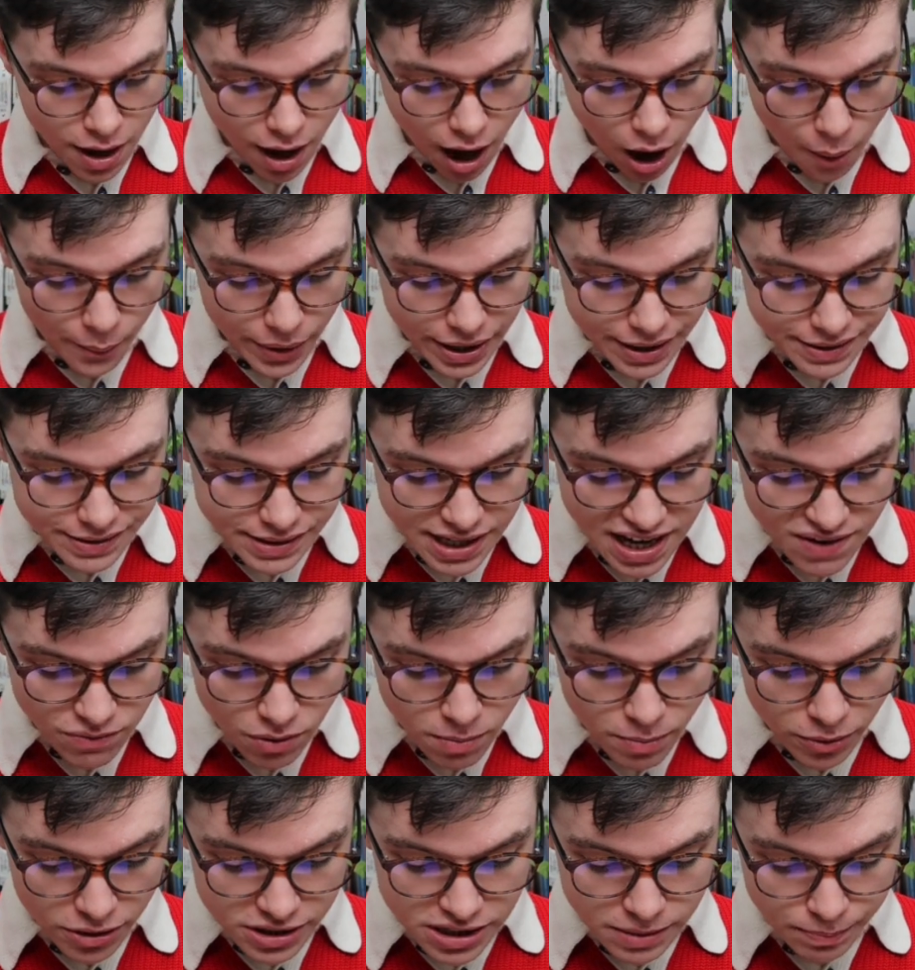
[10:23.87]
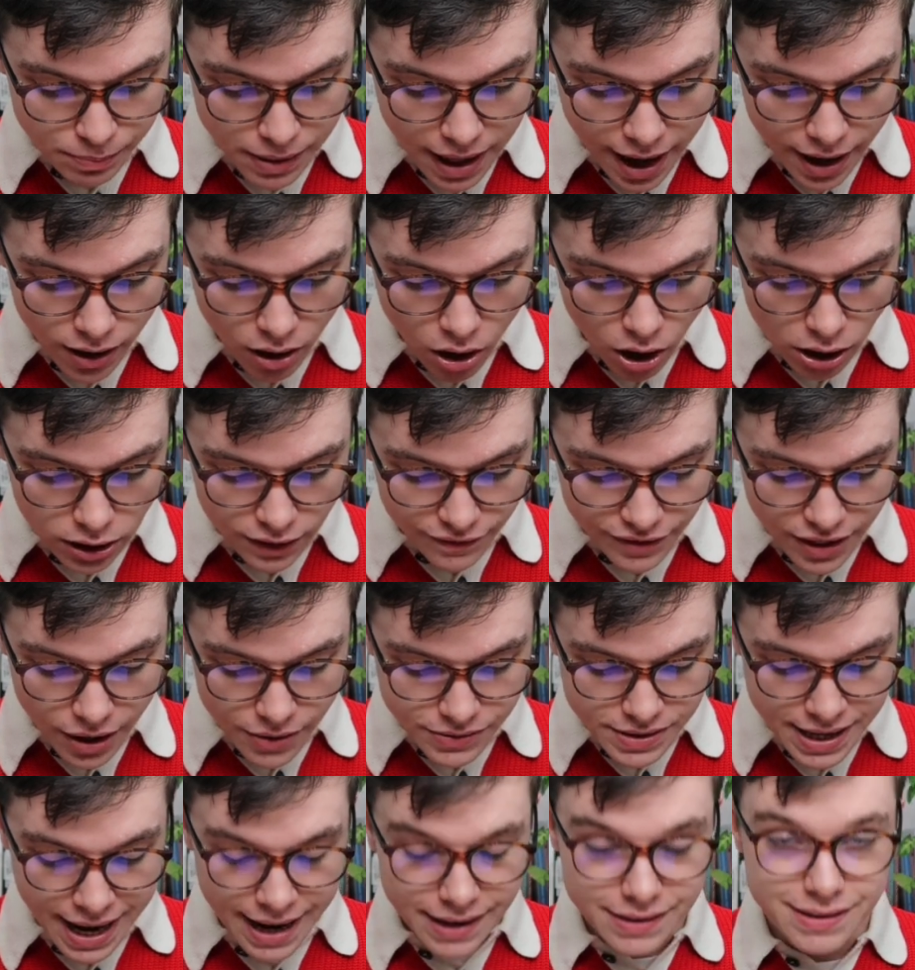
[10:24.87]
And we can see if we multiply all of
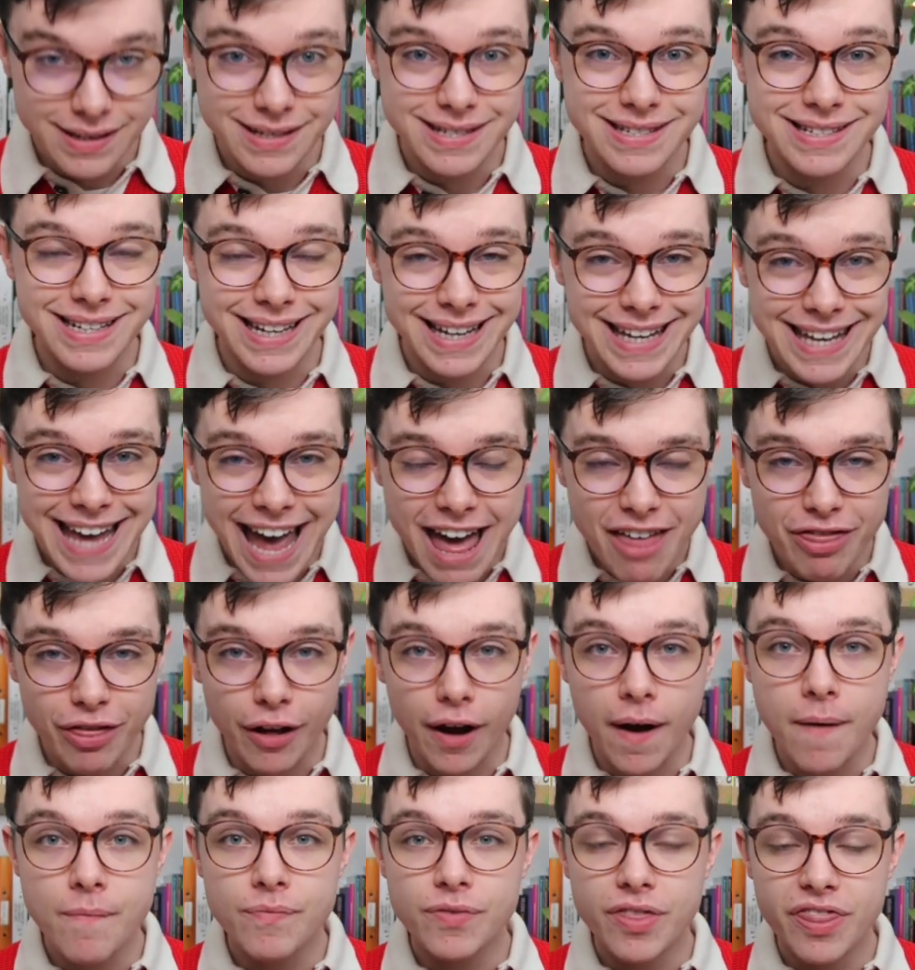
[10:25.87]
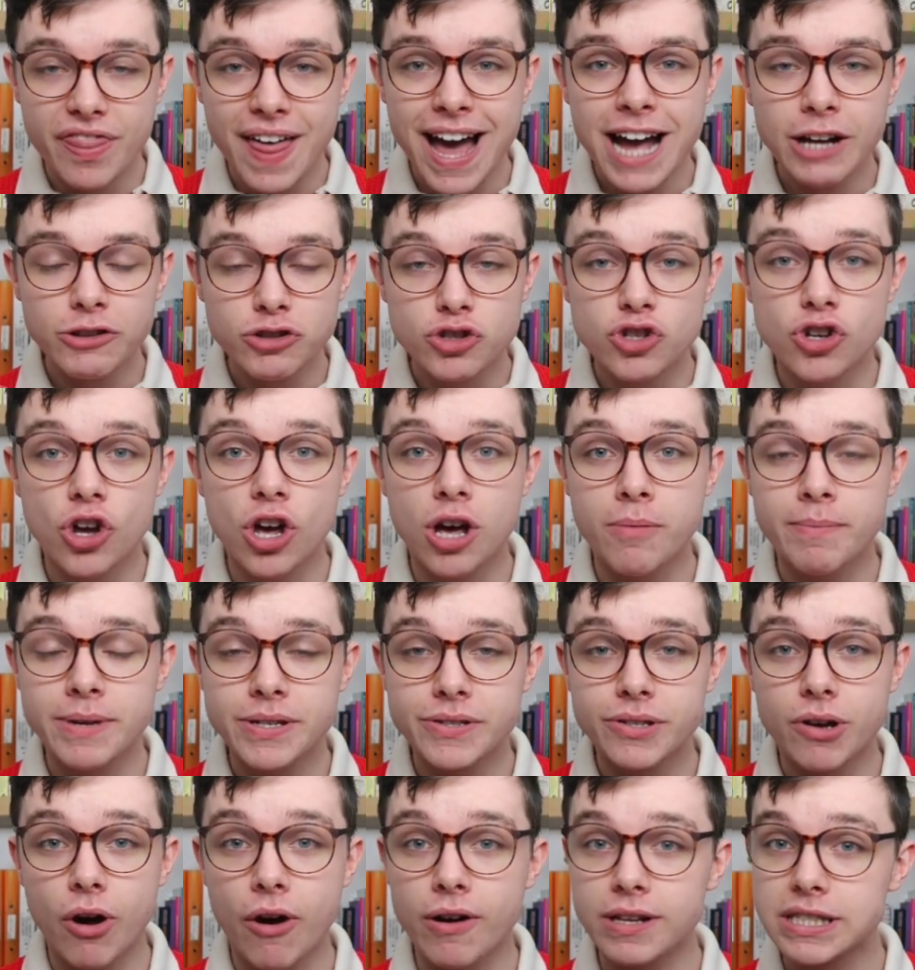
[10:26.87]
those x's together, that term
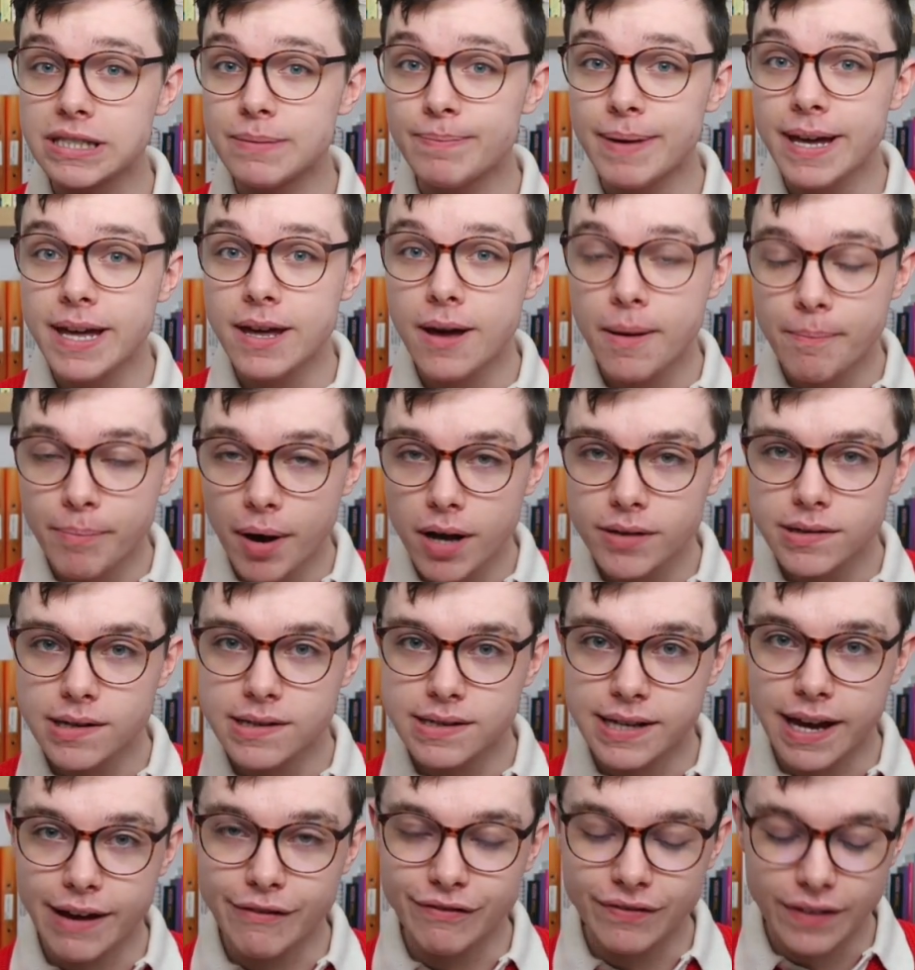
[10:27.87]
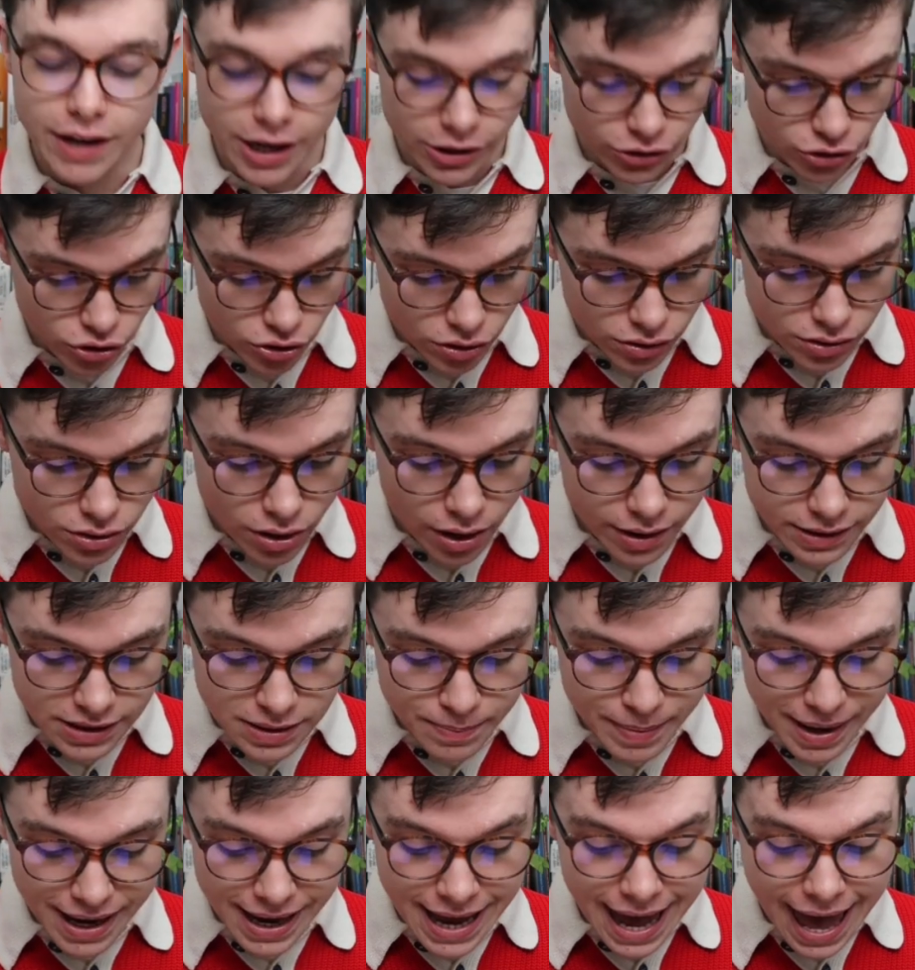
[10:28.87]
is going to be positive. It's just going to
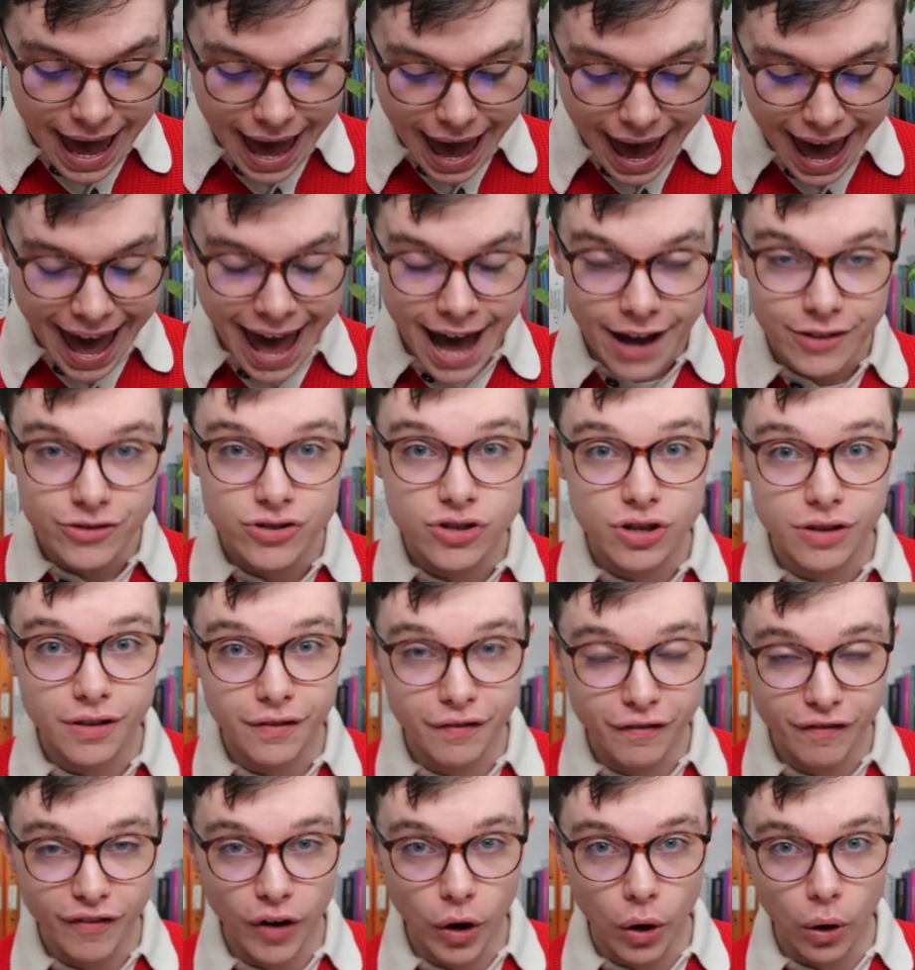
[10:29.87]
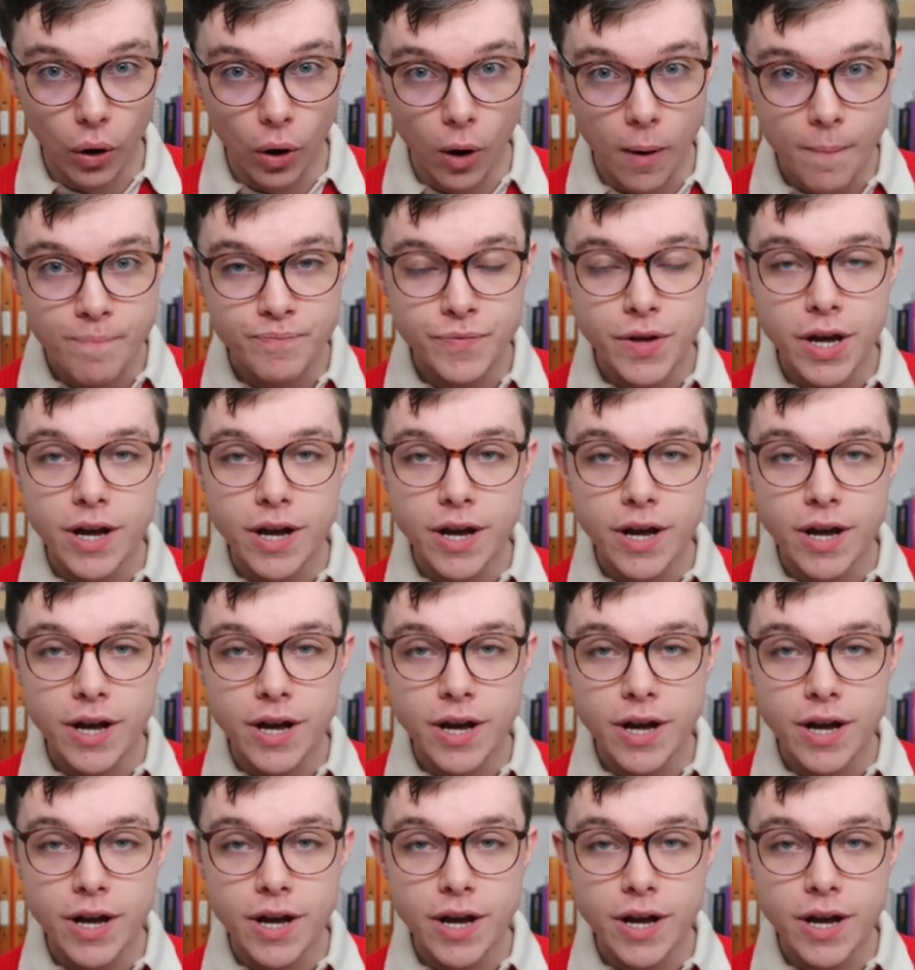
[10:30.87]
be x to the 4.